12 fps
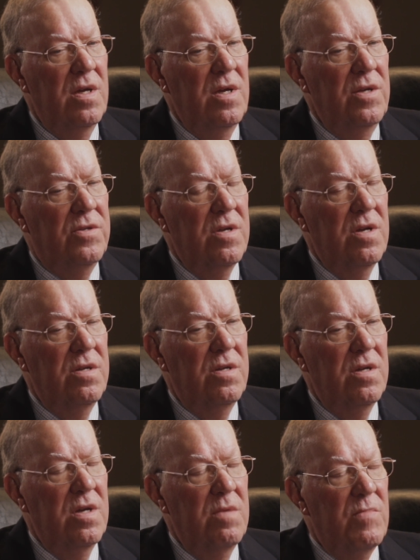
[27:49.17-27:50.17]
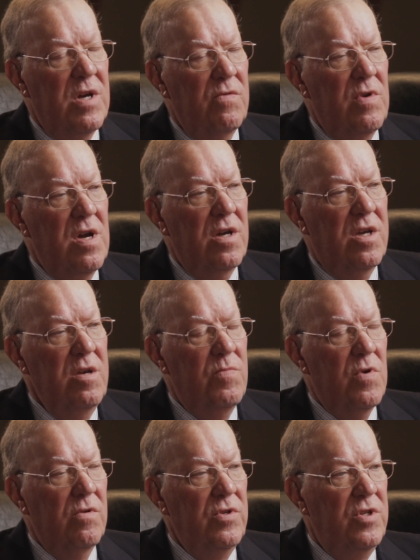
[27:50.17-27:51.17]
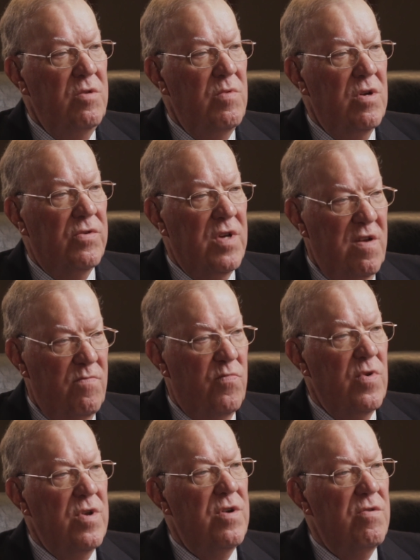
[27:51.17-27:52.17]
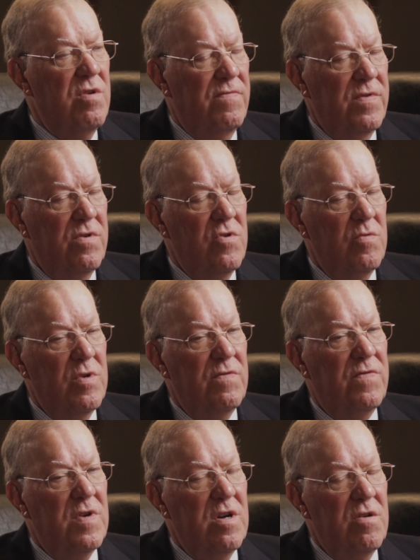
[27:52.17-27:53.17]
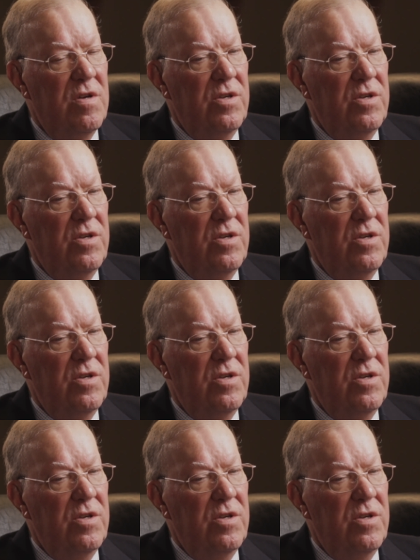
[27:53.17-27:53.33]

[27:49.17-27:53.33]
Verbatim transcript: he said, uh, and by the way, I keep all these emails. I have them printed off at home in a file.